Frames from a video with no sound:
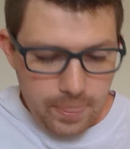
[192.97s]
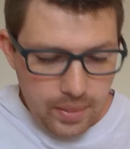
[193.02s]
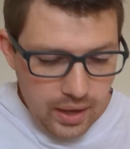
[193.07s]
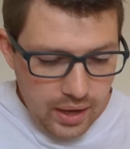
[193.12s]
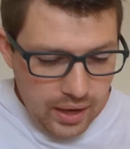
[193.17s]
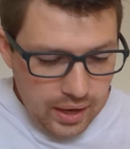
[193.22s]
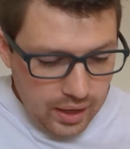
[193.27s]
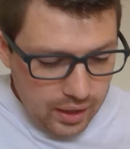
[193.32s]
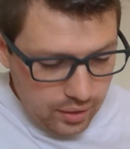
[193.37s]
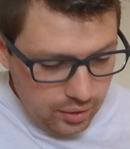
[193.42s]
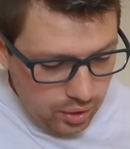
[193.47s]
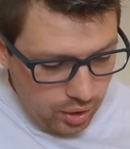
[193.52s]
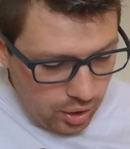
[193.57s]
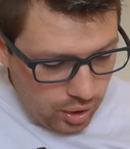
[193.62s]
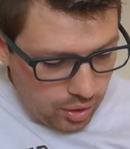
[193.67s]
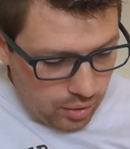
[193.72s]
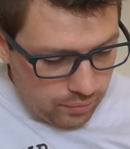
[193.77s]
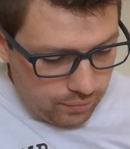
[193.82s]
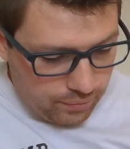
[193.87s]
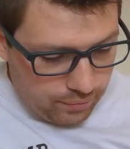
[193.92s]
and
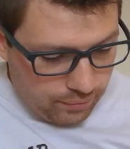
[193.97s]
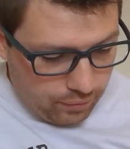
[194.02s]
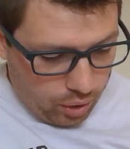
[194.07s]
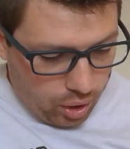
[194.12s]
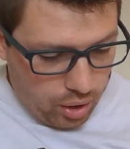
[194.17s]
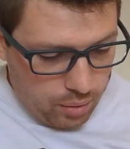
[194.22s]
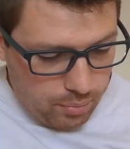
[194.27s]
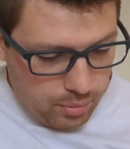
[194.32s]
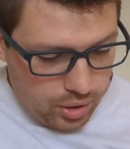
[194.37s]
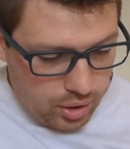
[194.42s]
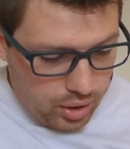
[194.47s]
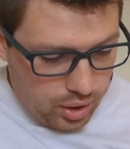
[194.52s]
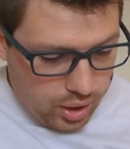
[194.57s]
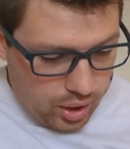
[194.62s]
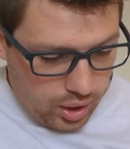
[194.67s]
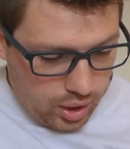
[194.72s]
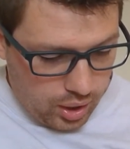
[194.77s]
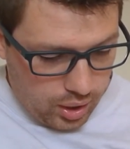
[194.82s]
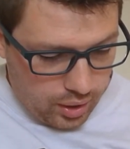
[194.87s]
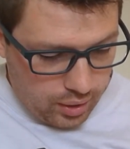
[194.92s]
from
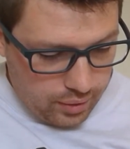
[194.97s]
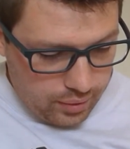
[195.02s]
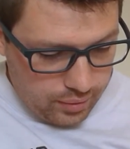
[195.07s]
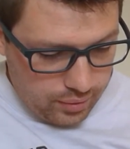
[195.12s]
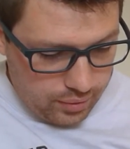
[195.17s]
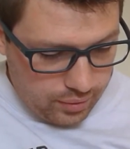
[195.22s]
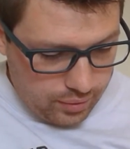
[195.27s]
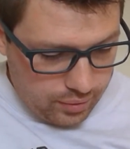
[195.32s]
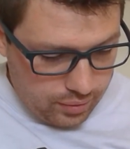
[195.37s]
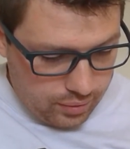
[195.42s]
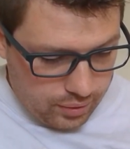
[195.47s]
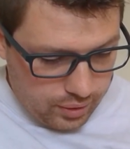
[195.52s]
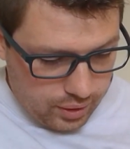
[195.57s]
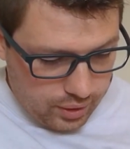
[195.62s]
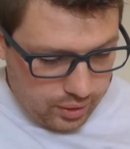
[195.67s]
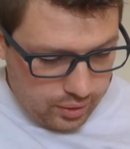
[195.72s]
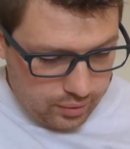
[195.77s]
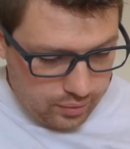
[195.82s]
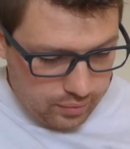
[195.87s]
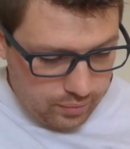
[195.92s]

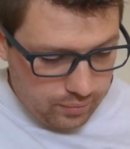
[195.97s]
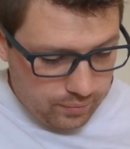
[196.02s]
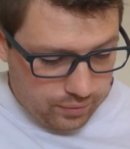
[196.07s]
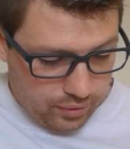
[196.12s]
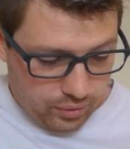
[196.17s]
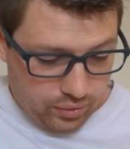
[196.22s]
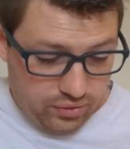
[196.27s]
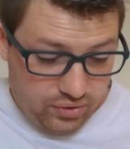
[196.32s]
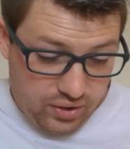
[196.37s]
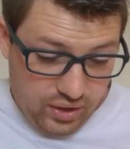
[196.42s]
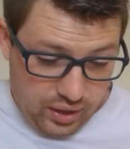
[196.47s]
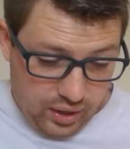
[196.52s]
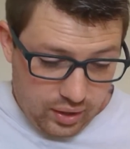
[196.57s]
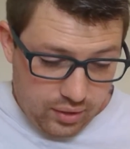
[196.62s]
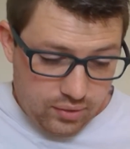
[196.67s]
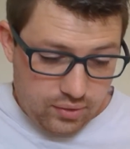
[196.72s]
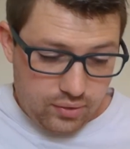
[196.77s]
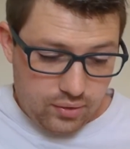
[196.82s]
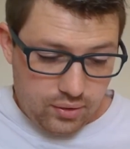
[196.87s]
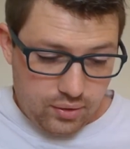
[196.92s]
the verse
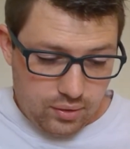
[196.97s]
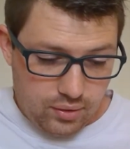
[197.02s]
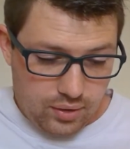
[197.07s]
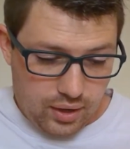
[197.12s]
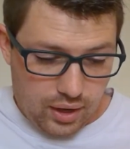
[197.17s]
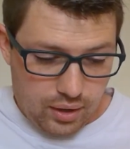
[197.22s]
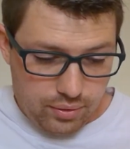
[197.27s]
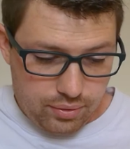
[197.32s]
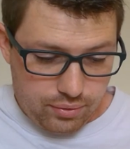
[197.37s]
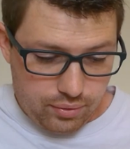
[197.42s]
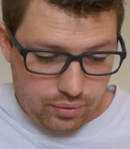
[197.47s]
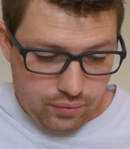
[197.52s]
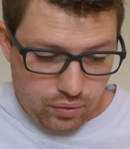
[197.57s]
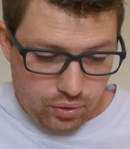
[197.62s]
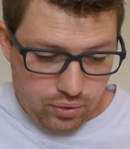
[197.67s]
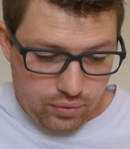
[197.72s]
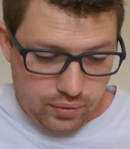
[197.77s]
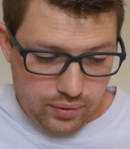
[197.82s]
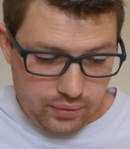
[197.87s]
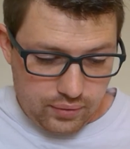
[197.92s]
6 down through
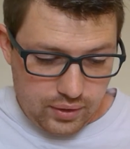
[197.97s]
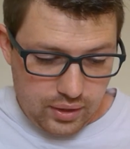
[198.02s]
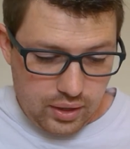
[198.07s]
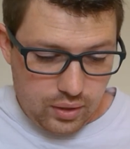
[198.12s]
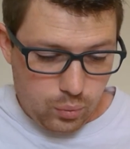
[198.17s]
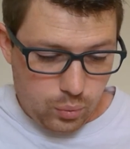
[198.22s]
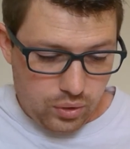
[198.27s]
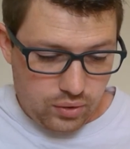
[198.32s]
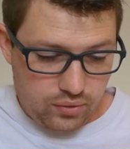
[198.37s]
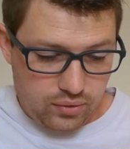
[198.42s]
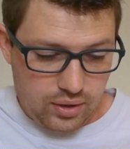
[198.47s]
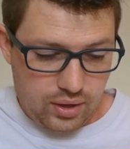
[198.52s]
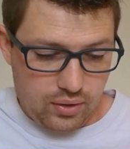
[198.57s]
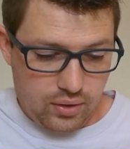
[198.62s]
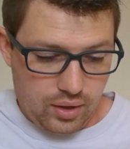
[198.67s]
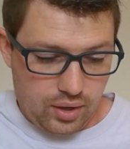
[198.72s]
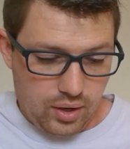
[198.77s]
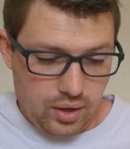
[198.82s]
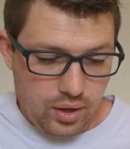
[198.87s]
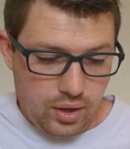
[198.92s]
verse 15, we see
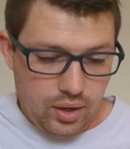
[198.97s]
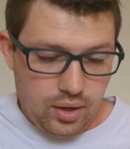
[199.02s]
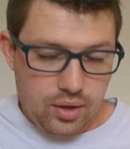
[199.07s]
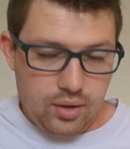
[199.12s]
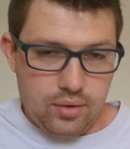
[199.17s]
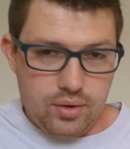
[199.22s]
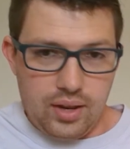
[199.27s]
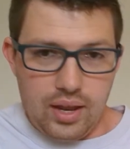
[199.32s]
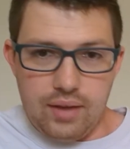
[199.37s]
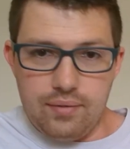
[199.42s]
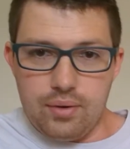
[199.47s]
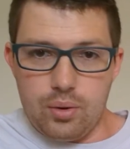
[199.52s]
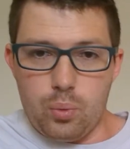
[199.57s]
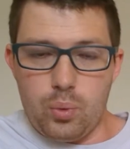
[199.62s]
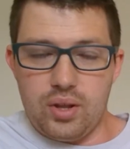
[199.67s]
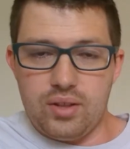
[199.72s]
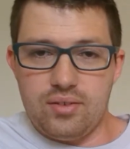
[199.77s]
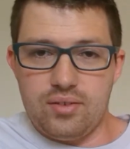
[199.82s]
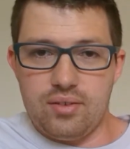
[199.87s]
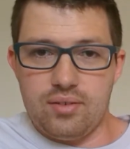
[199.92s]
that David
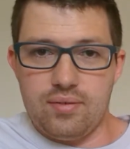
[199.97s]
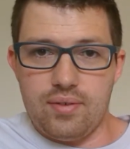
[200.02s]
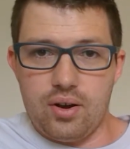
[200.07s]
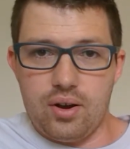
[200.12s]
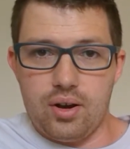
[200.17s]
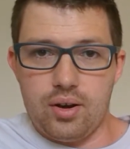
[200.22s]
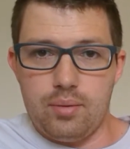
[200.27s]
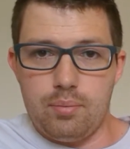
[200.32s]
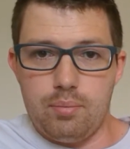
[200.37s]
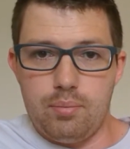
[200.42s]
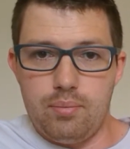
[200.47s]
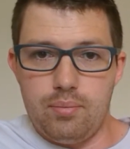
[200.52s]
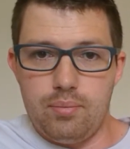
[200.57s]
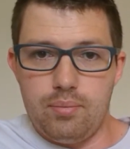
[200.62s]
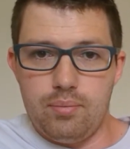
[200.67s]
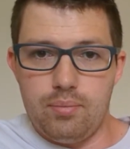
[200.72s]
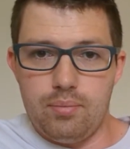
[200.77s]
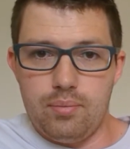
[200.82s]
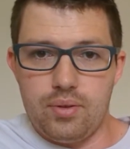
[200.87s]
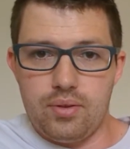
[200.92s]
wins
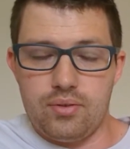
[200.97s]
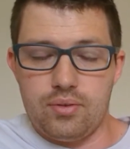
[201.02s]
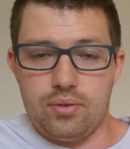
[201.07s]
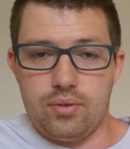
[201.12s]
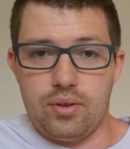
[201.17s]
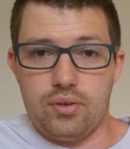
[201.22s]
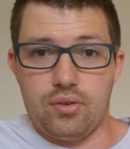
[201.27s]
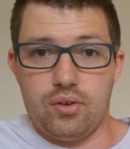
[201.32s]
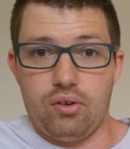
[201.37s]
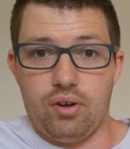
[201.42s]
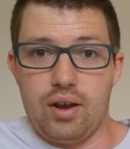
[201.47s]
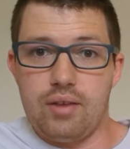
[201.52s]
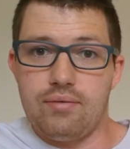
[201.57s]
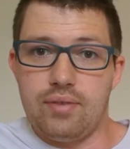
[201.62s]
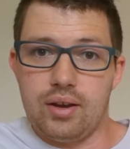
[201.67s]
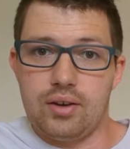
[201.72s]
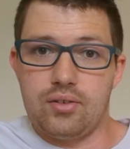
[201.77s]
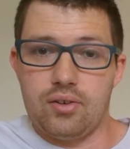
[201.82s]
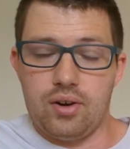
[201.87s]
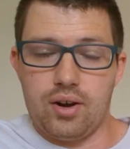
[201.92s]
this great
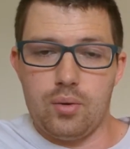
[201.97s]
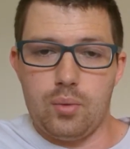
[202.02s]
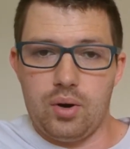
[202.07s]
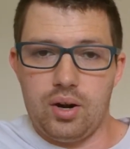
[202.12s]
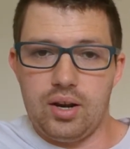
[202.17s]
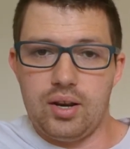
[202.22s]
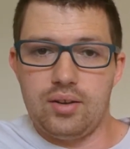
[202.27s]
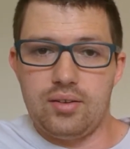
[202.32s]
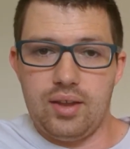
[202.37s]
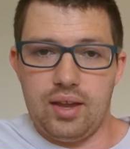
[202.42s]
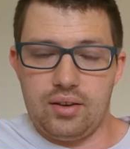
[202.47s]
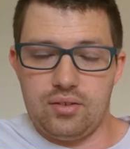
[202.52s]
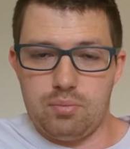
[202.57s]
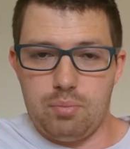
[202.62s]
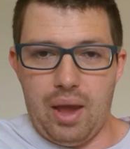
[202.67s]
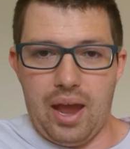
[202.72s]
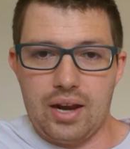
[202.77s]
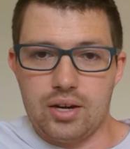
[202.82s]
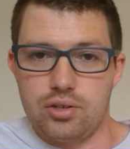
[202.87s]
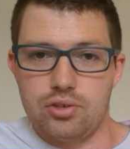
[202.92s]
victory where he takes
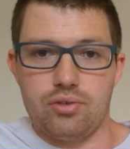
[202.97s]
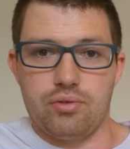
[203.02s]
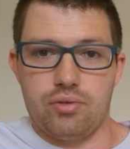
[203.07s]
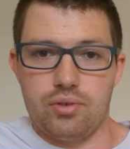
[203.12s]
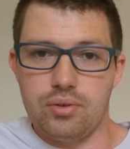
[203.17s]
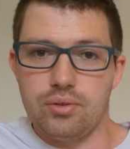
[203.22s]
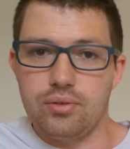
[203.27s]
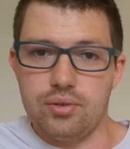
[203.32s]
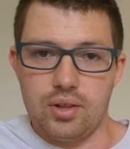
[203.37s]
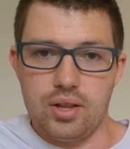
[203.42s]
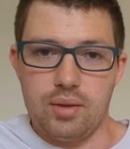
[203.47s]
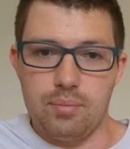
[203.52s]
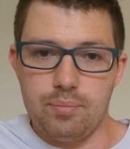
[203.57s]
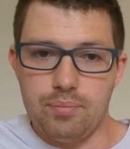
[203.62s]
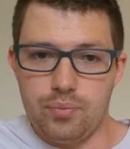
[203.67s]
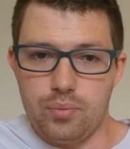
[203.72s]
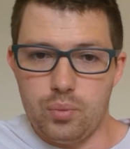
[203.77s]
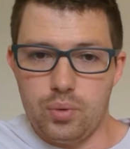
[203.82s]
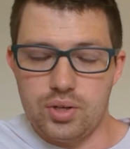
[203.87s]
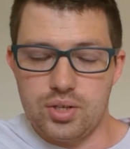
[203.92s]
back Jerusalem,
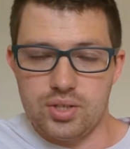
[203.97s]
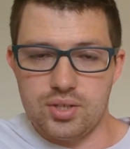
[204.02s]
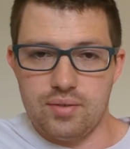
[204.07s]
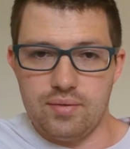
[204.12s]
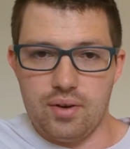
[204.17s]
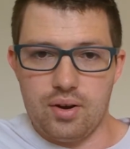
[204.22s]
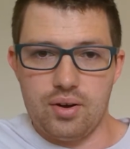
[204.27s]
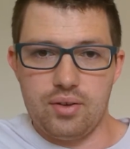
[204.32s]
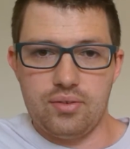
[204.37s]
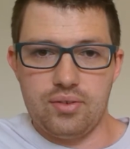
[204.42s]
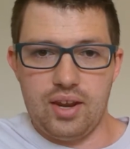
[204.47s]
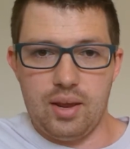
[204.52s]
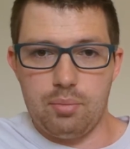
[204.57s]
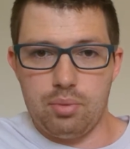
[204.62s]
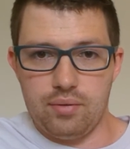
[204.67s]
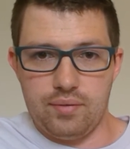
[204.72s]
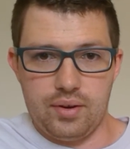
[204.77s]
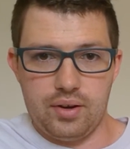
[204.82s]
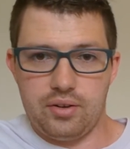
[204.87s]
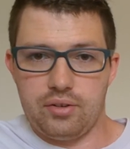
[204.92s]
which is a very staple
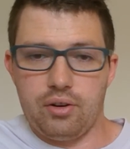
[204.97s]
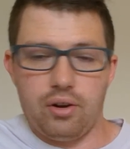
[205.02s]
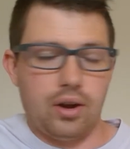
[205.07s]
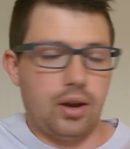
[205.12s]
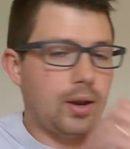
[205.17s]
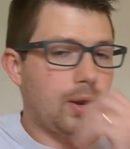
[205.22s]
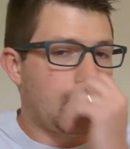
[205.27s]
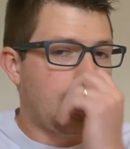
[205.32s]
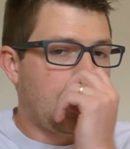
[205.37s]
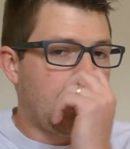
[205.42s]
victory.